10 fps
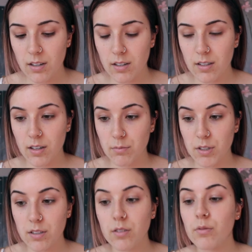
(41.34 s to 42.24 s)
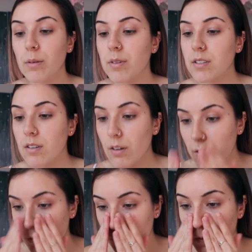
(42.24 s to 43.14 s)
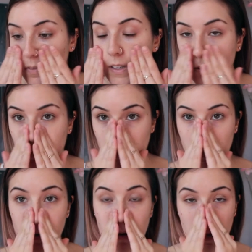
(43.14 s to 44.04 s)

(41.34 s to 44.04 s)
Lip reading: And I'm just going to rub this all over my face where